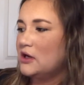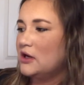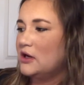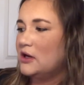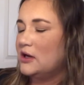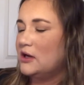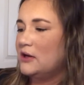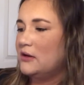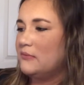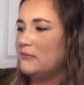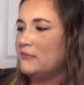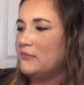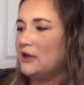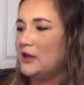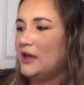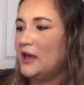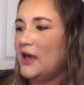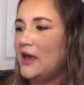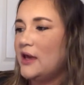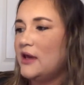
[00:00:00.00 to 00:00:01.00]
Um,
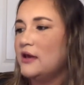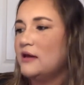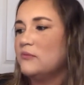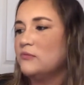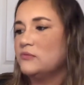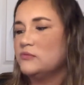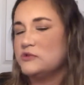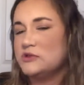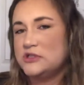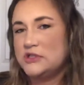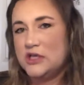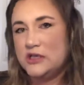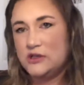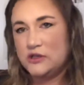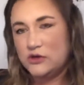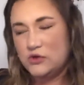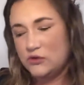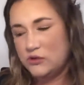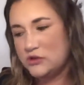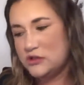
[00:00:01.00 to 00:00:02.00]
again,
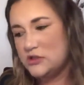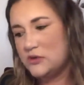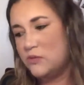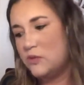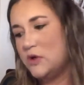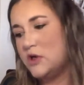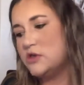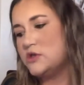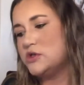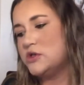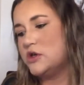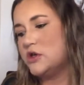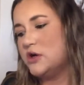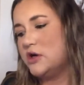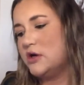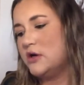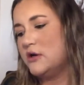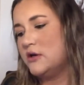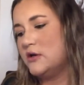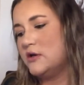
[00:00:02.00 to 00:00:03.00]
daily notice and
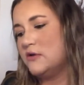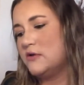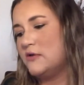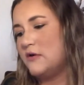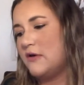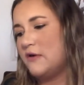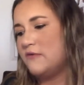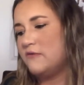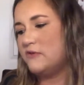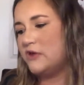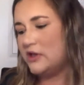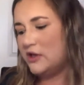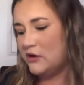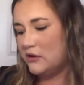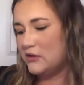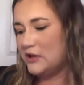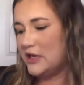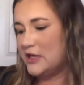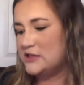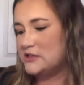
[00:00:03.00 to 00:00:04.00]
wonder,
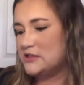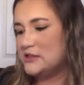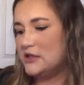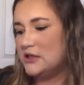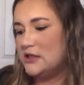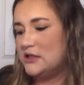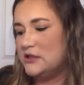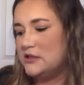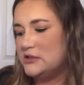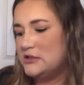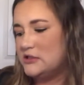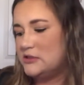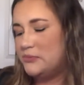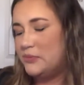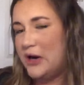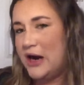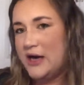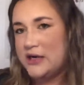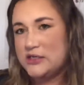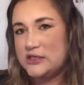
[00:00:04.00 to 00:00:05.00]
video lessons,
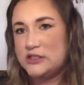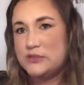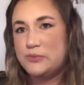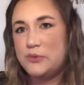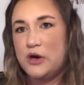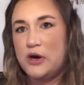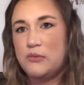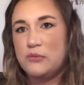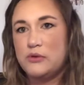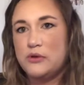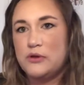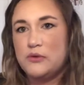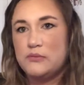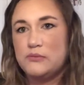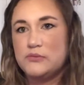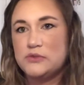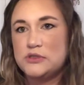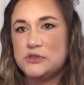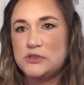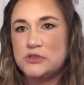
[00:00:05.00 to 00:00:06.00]
practice
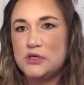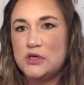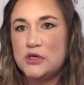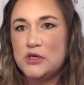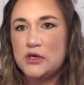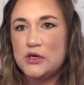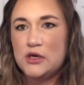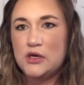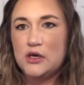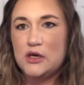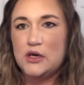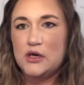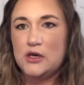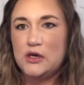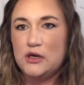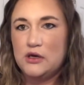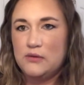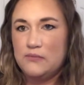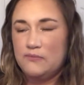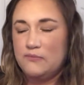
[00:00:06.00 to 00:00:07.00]
problems,
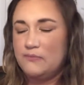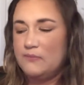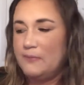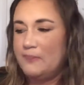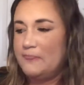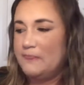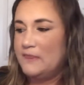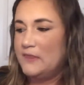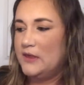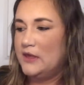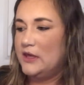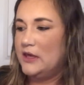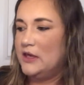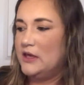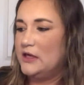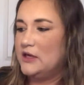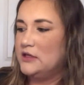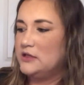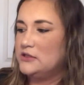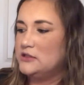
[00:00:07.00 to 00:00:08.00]
um,
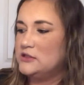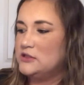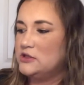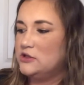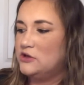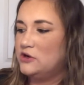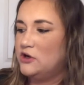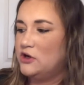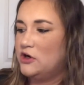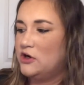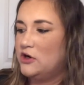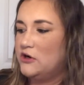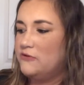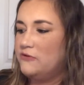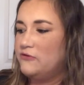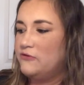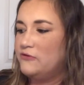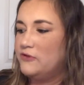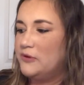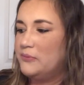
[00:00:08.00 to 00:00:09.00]
and your
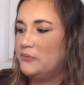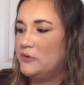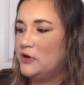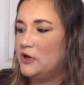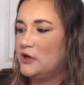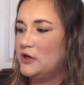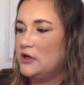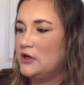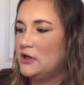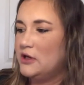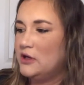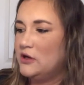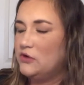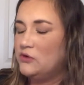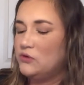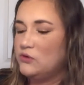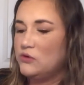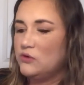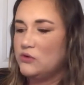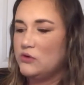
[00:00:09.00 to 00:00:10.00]
Flipgrid in
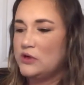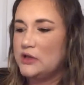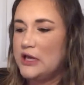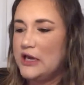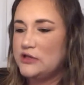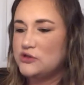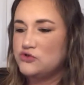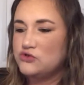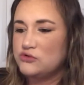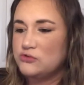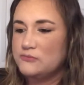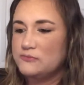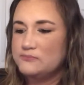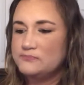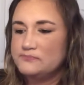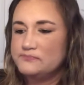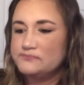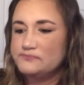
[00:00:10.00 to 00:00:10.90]
Google Classroom.